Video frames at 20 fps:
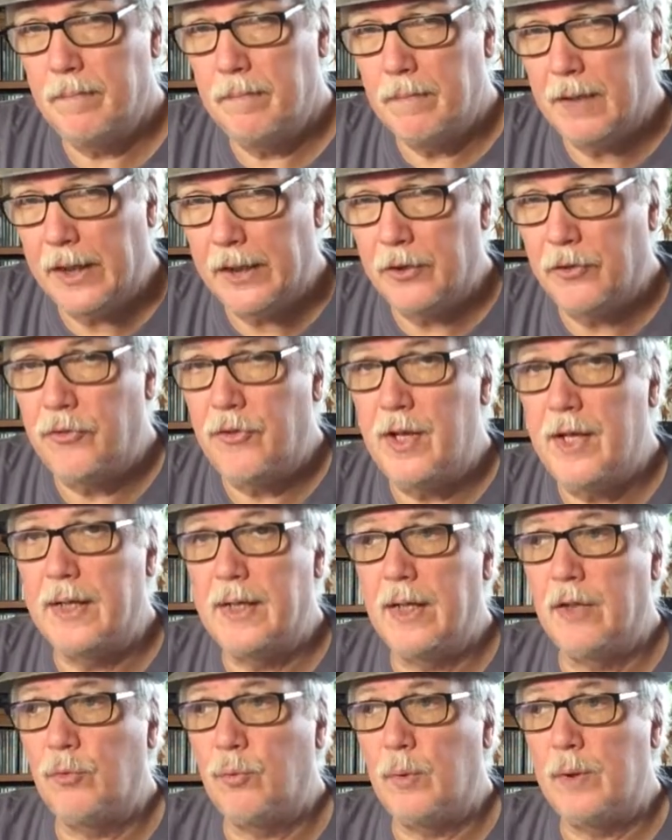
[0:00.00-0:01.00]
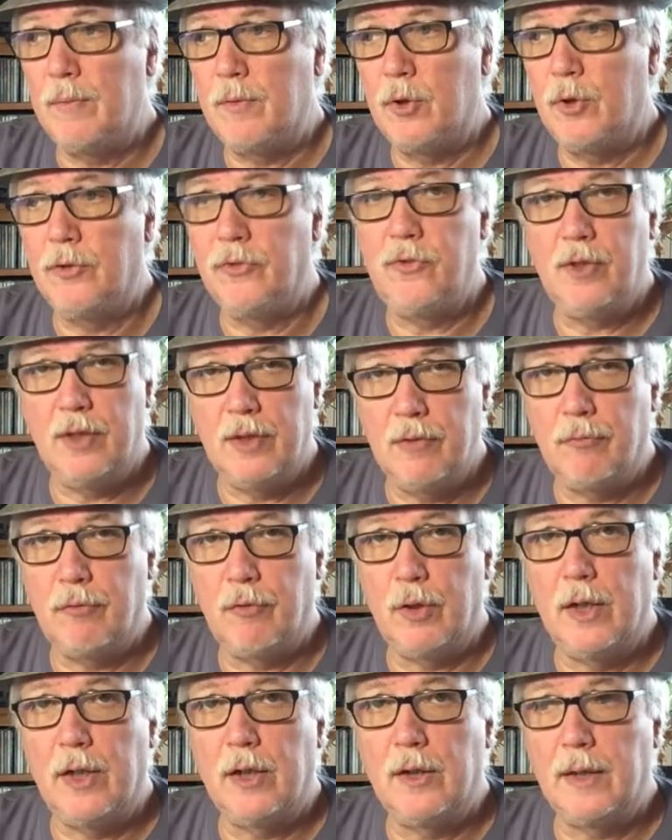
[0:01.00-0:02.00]
My understanding is we could see the
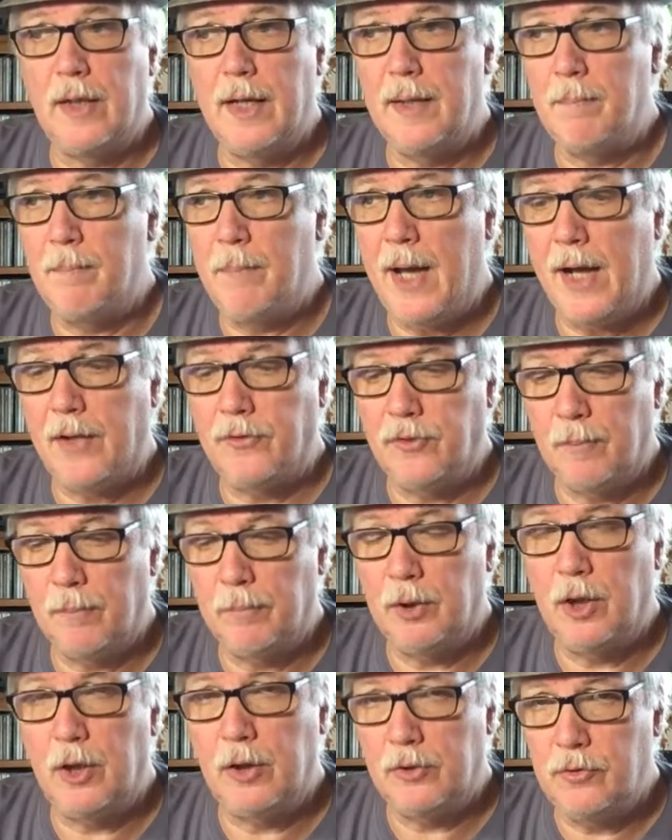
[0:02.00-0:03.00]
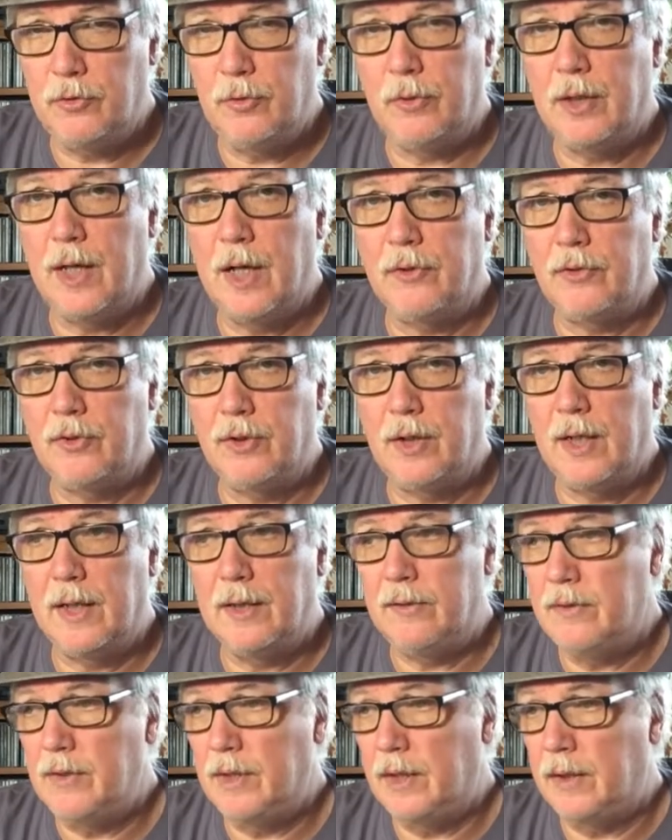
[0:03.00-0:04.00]
Vril at PAX Unplugged
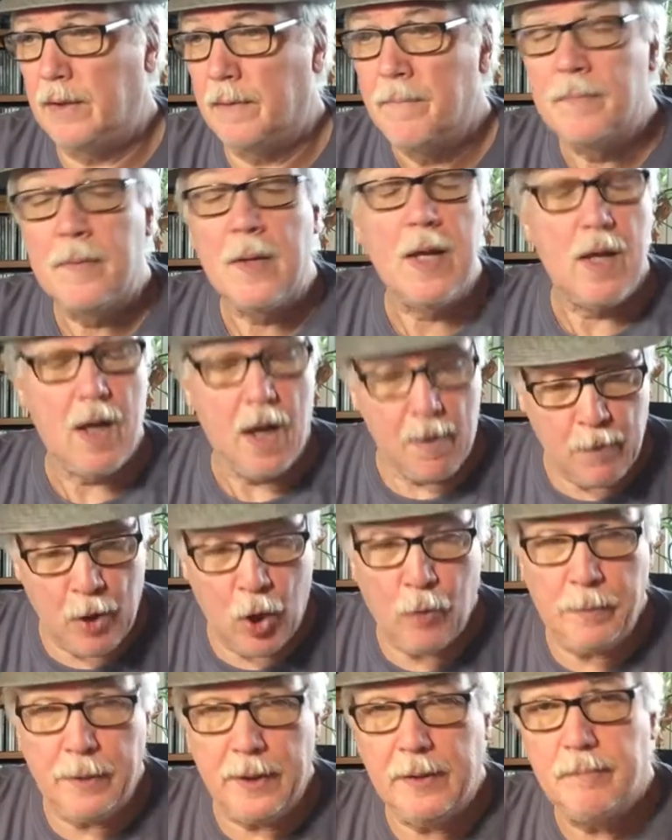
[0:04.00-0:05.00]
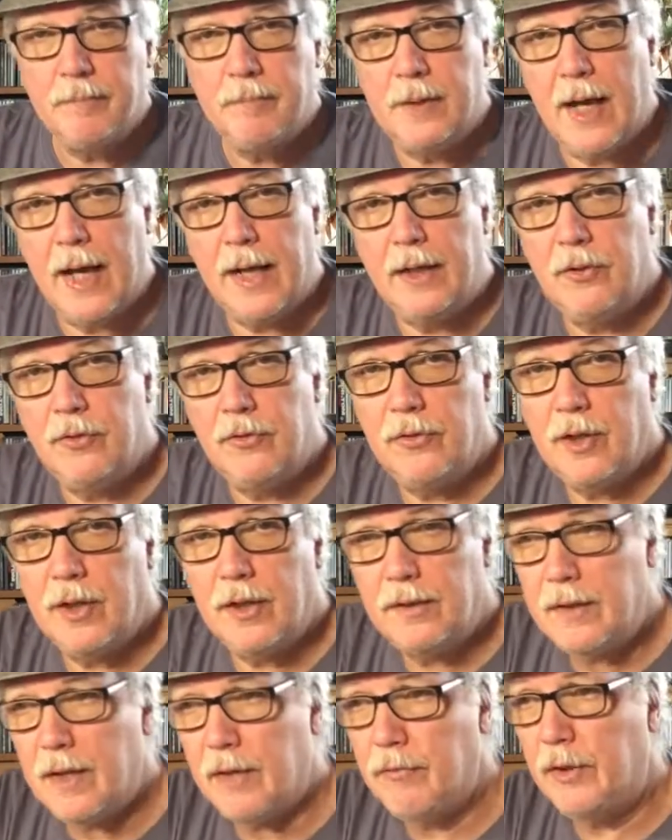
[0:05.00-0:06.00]
2019. I'm hoping that is
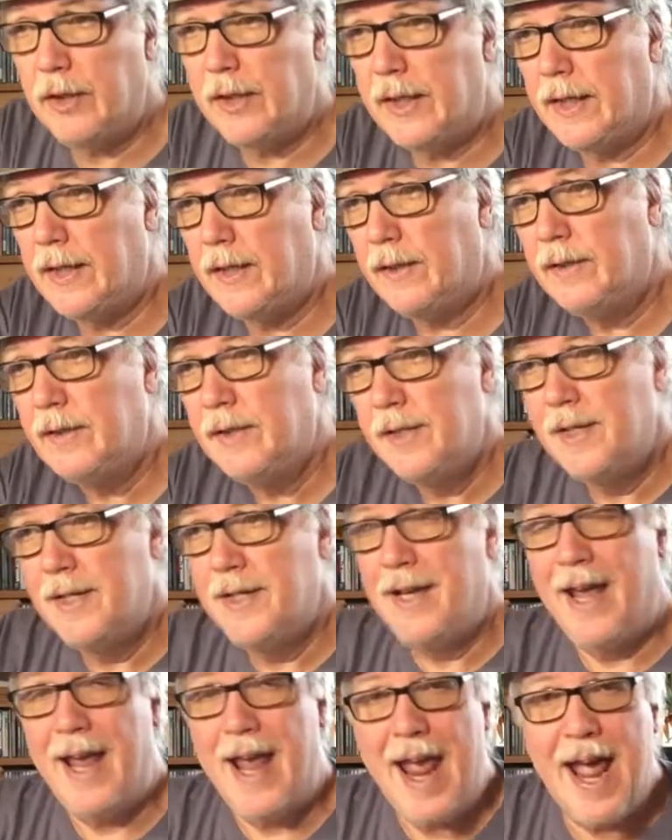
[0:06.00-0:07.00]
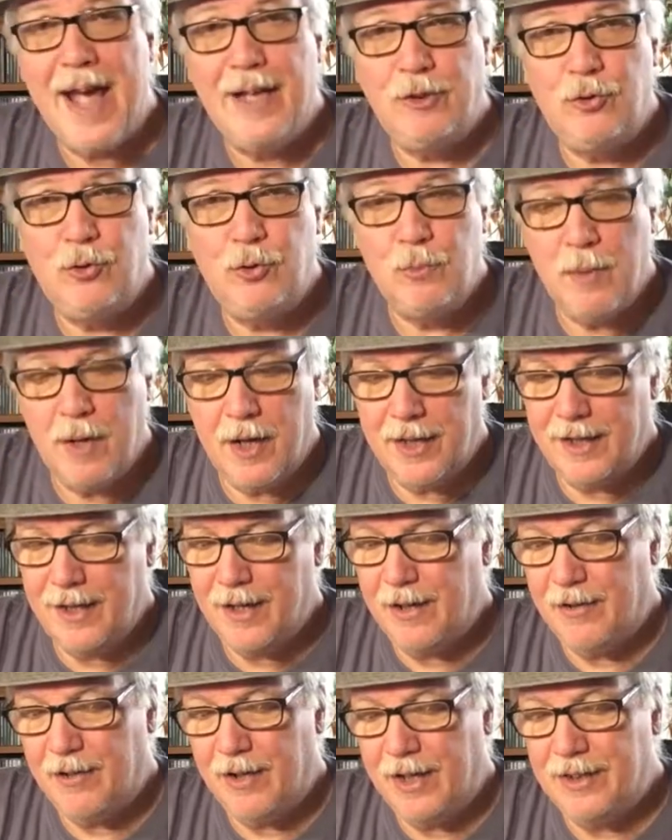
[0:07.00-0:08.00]
definitely going to add to
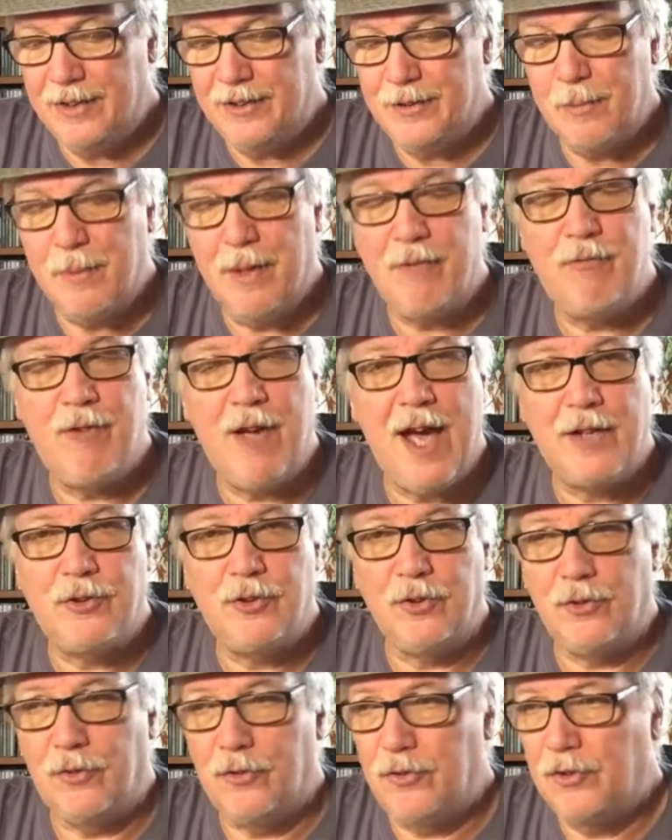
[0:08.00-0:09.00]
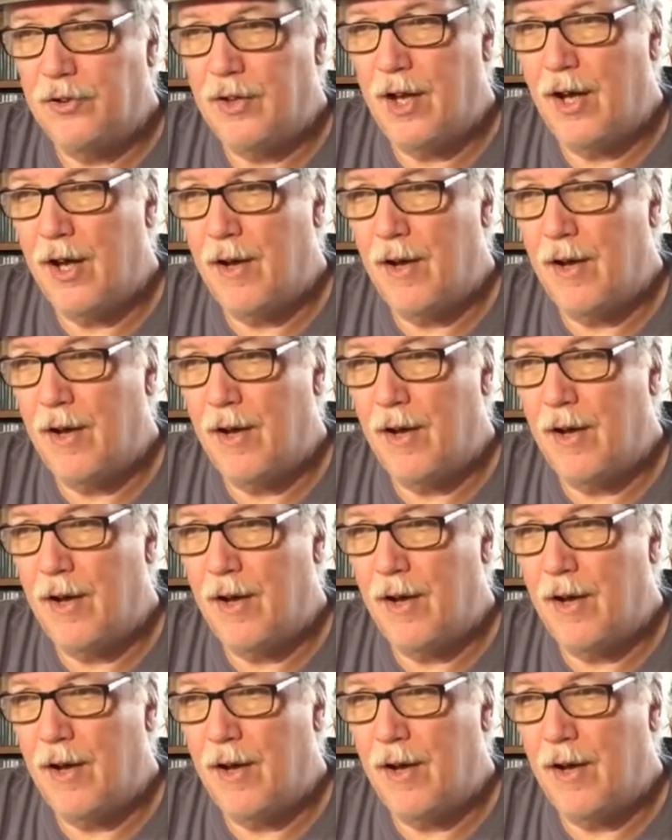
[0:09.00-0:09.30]
my into my factions.